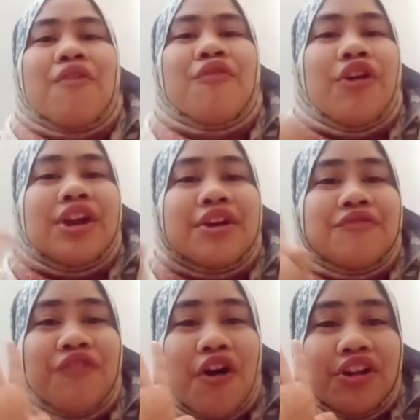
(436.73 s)
For the
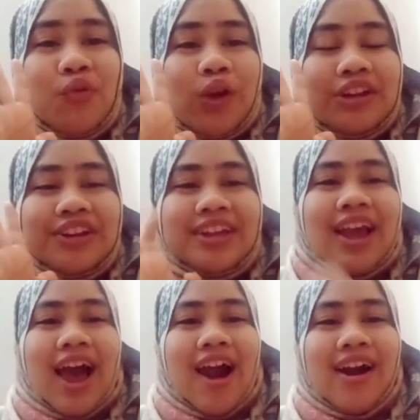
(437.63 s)
fourth question
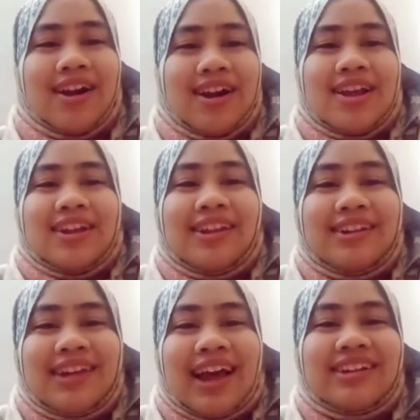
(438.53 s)
are,
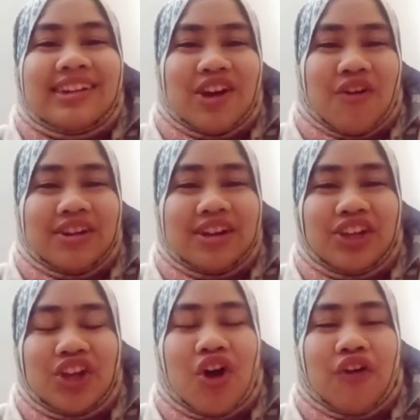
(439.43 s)
discuss the
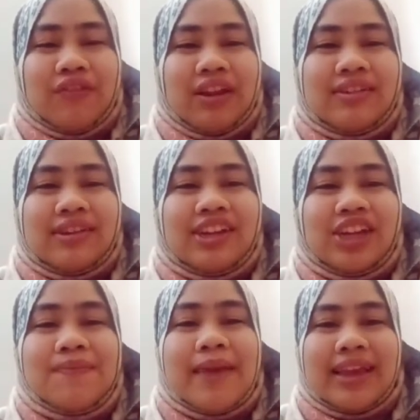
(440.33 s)
condition of
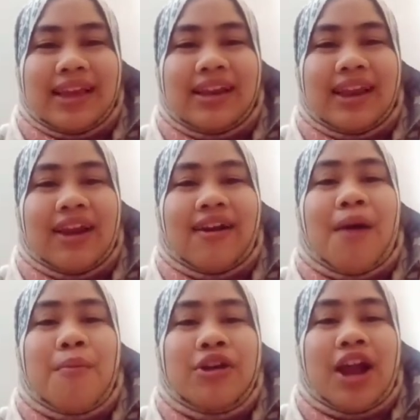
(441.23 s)
decision making that
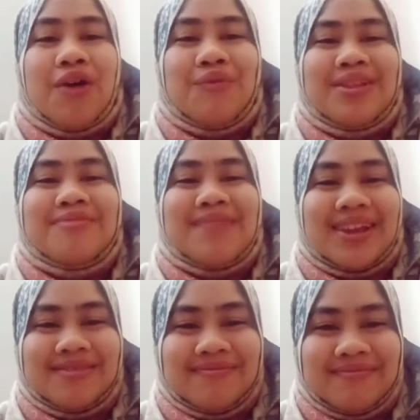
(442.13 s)
Ramona will
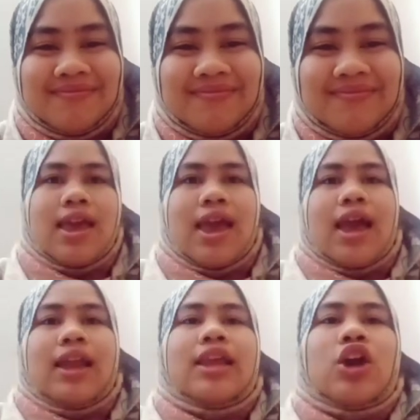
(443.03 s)
make.
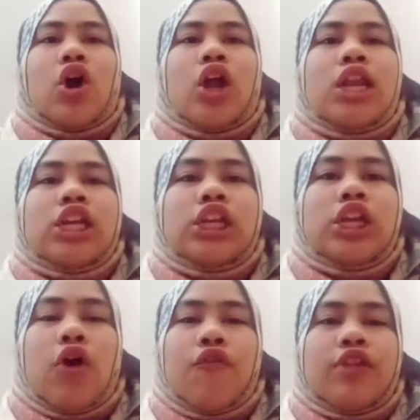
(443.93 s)
The condition
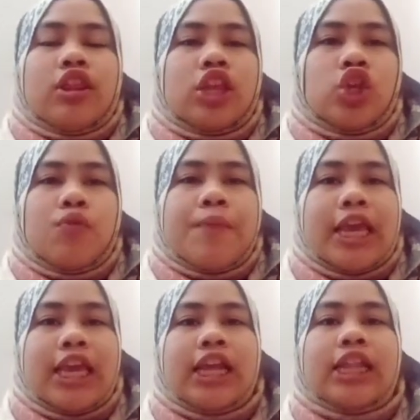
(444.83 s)
of decision
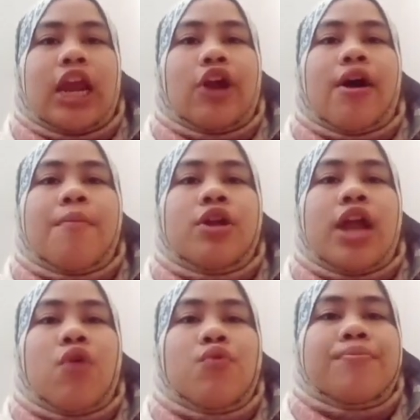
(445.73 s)
making that
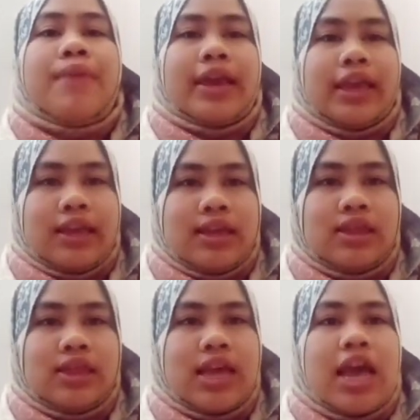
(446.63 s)
Ramona will make is
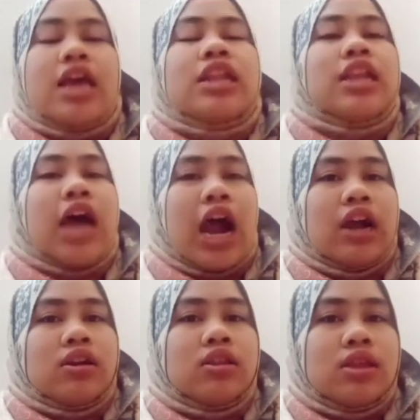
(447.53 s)
the
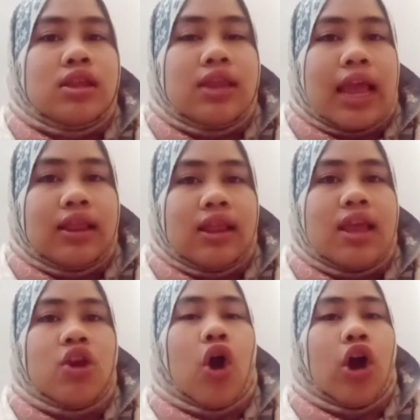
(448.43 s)

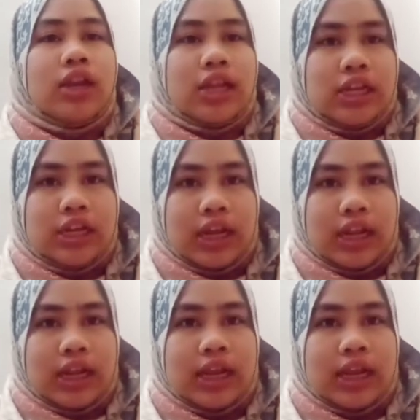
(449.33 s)
uncertainty condition.